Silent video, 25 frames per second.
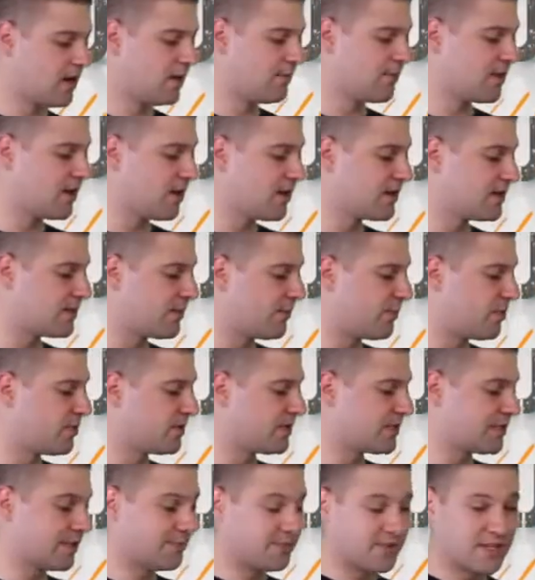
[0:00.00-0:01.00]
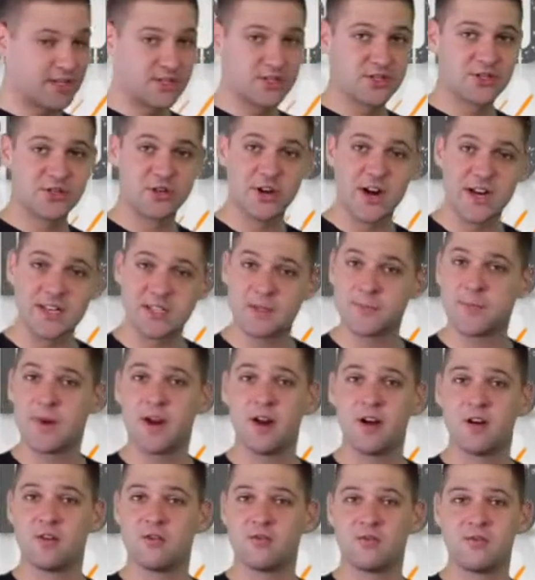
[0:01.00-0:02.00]
I'm going to put some of this
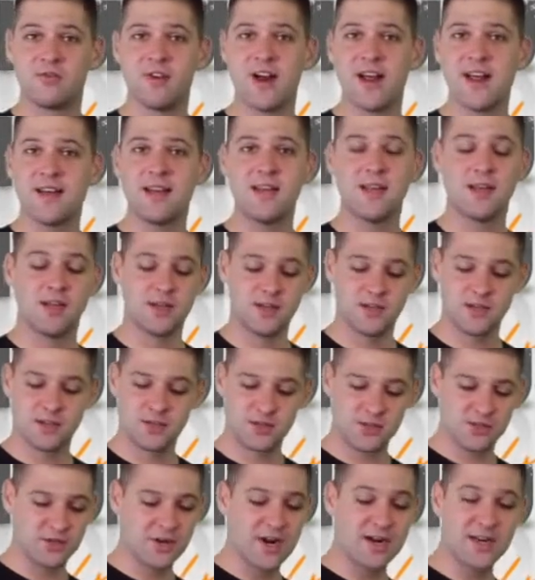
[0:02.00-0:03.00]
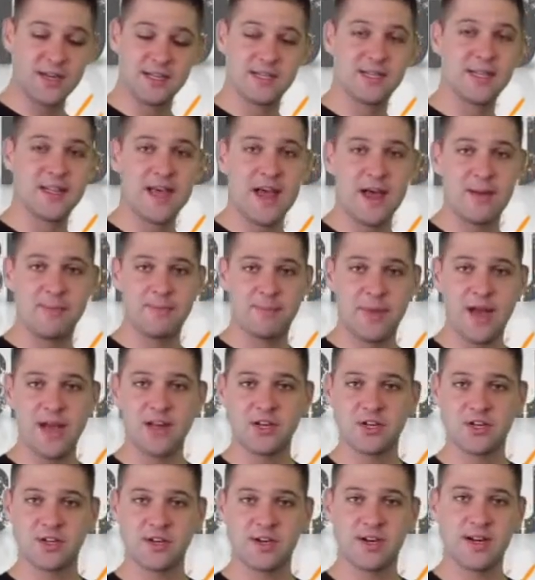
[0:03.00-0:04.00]
transparent red straight into that
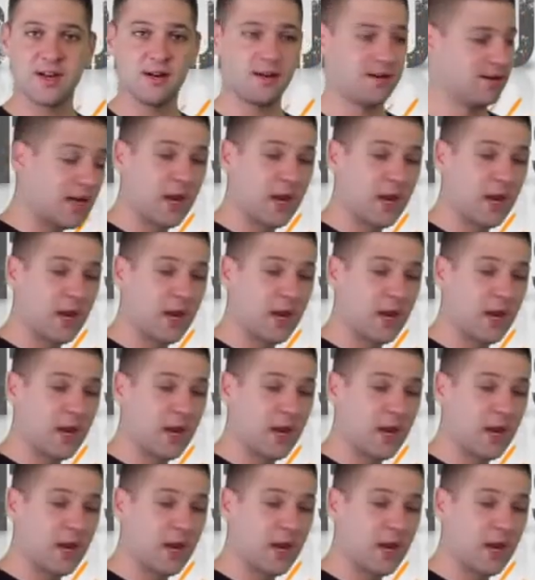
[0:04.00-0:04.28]
Patriot,